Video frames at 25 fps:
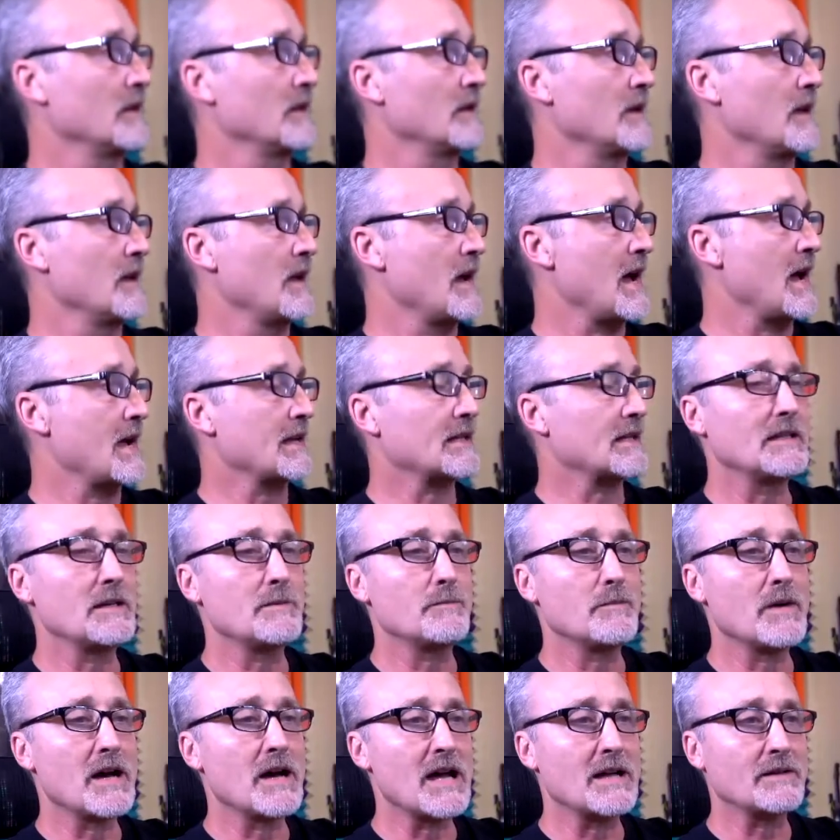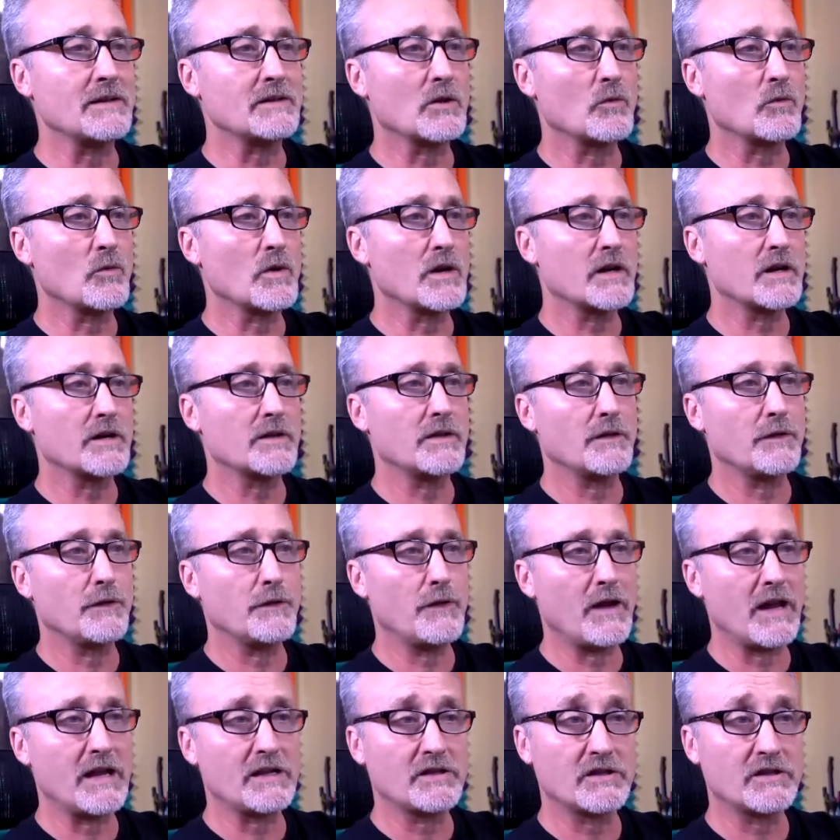I clip mine to where the
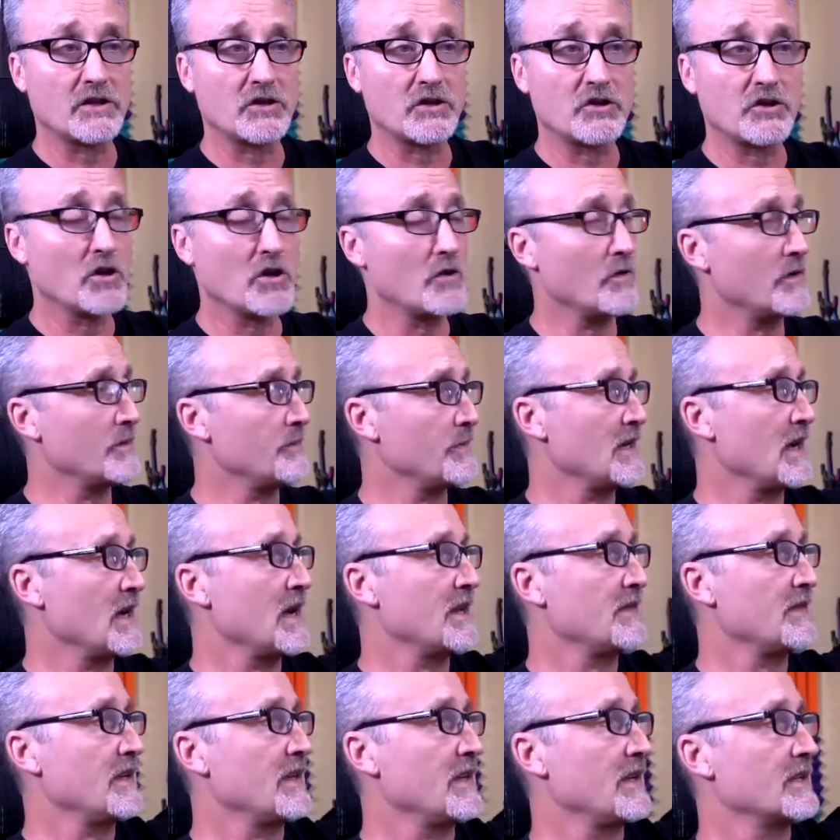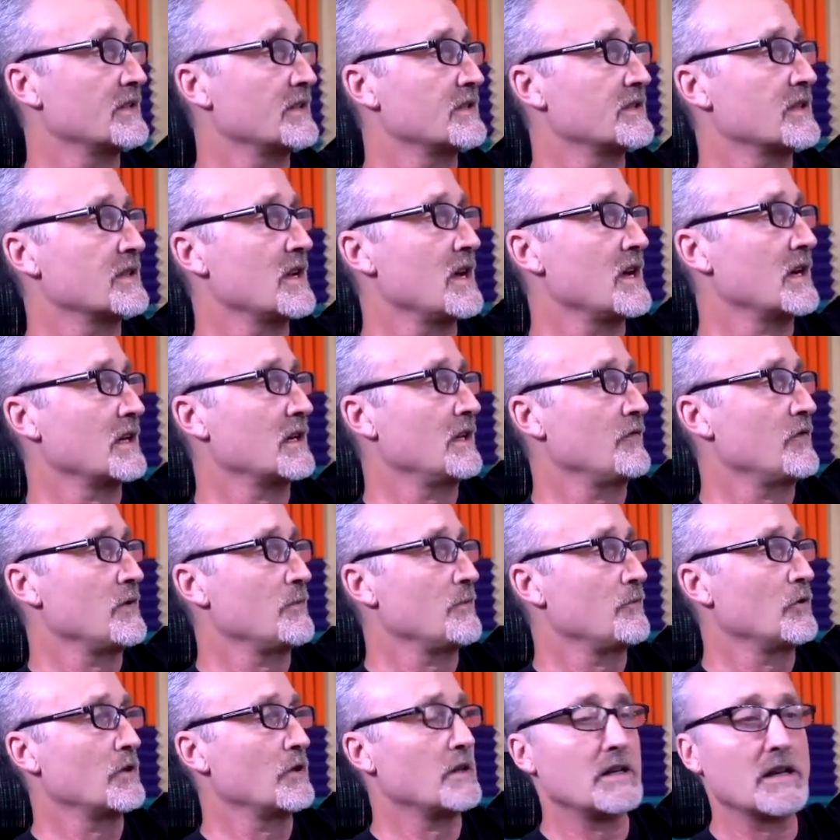face is showing behind the headstock. If you
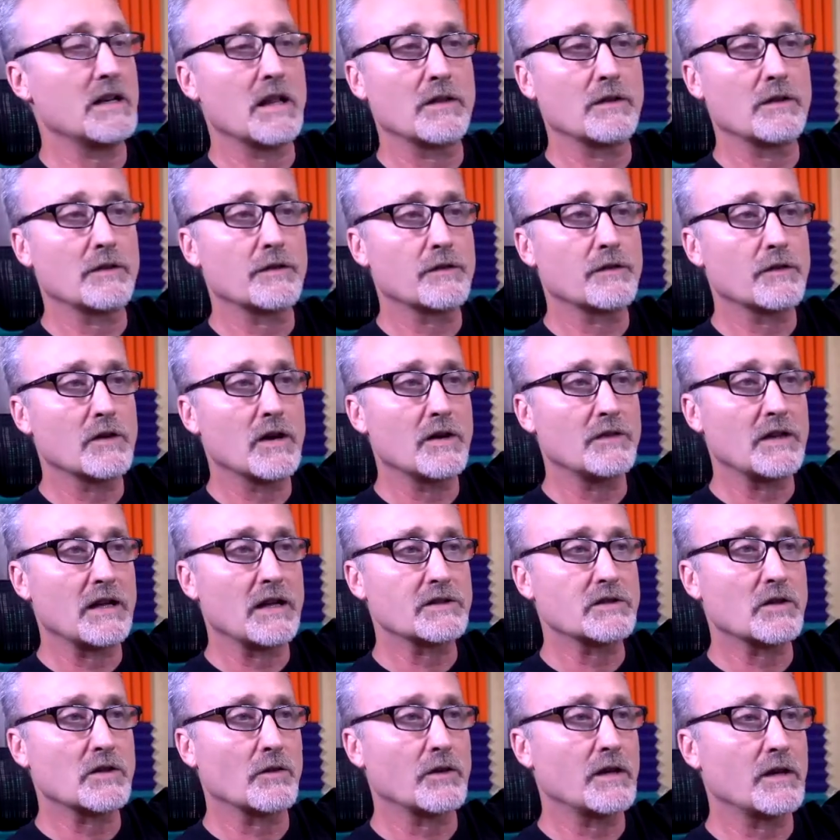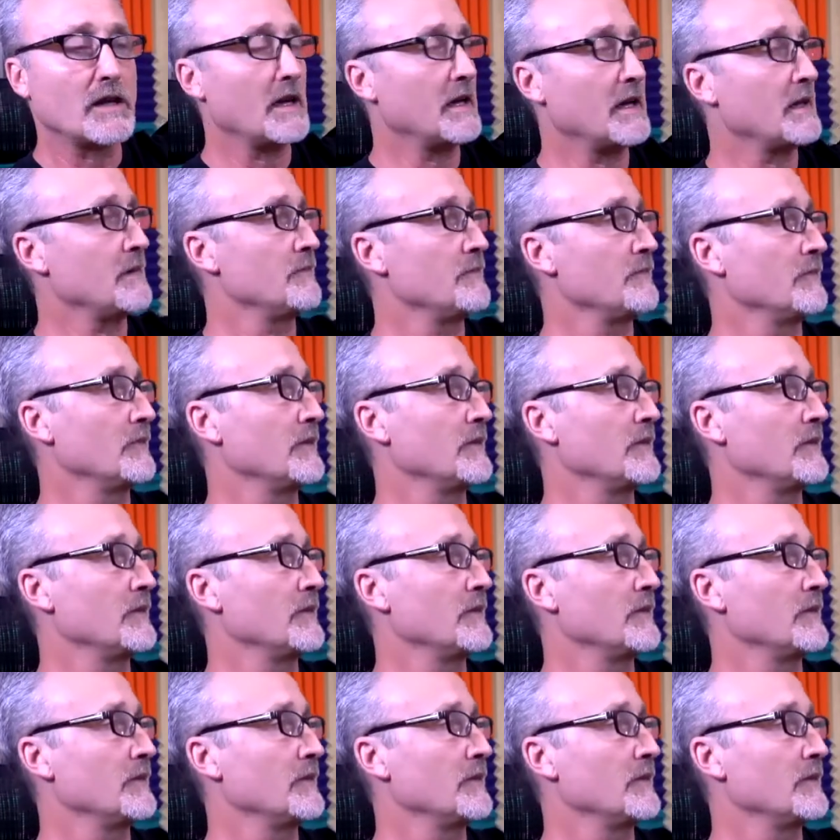put it on the front, that's okay.